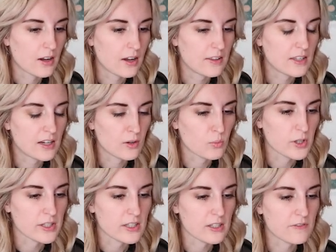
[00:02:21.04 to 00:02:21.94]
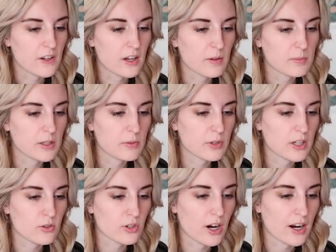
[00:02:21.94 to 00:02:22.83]
and then once it's filmed, it will
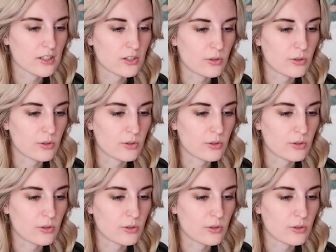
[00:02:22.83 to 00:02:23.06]
get dragged